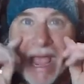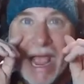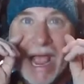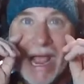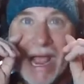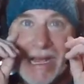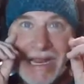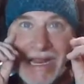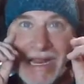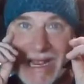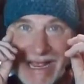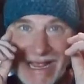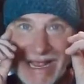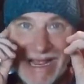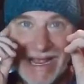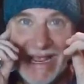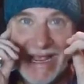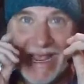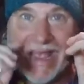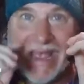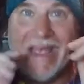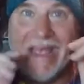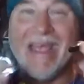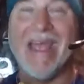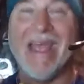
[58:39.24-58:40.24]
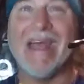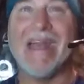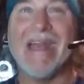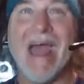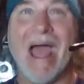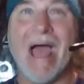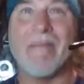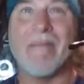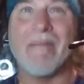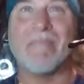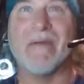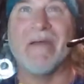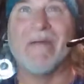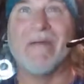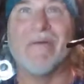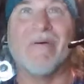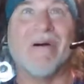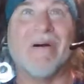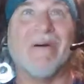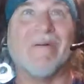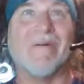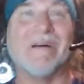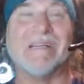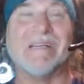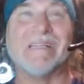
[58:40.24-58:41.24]
And it happened,
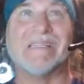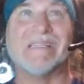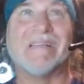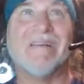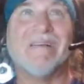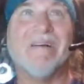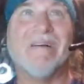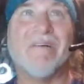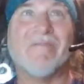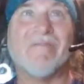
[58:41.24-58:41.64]
what was